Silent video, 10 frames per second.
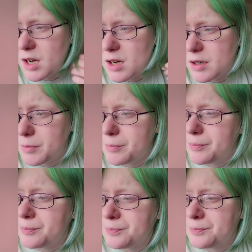
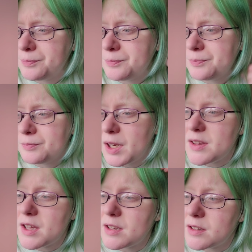And
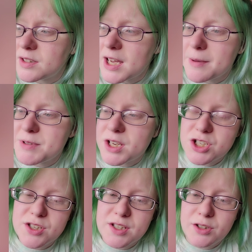then the top
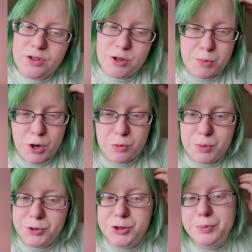sections I'll do the
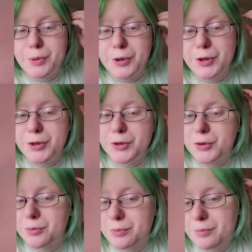purple to
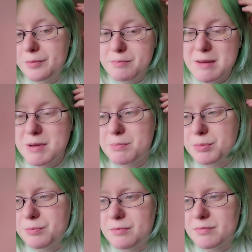blue, maybe
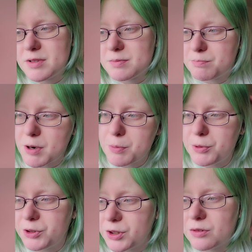
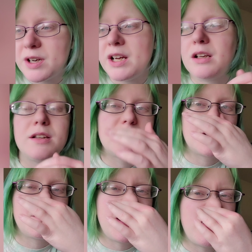purple to green in
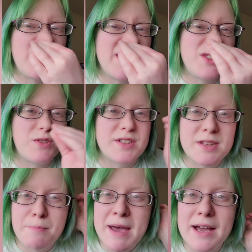some areas towards
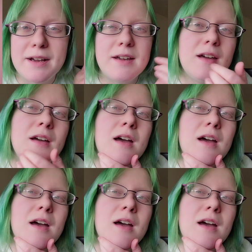the back.